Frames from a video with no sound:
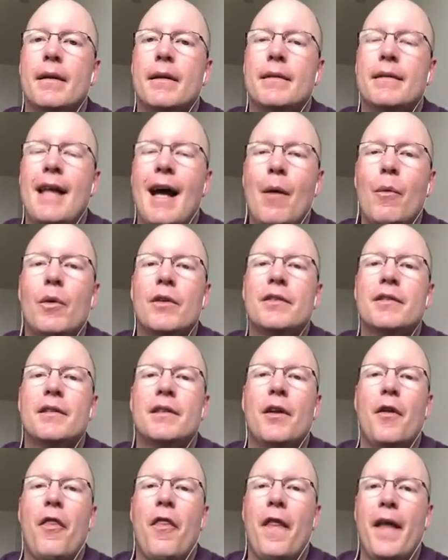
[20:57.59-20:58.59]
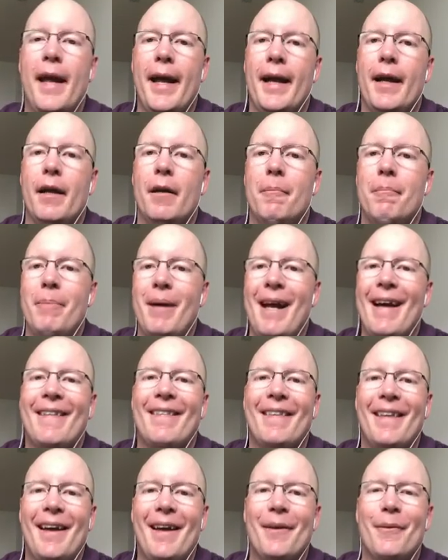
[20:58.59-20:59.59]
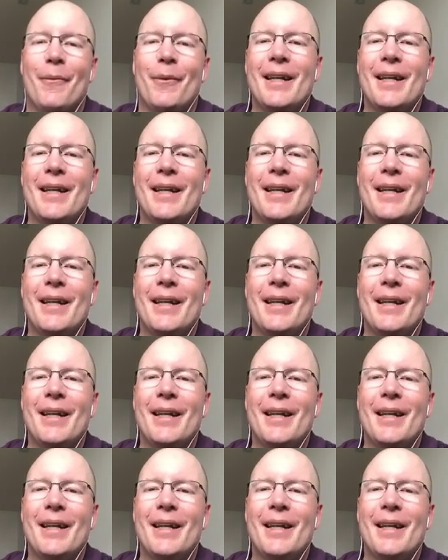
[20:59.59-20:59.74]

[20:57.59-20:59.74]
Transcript: that wasn't a thing back then.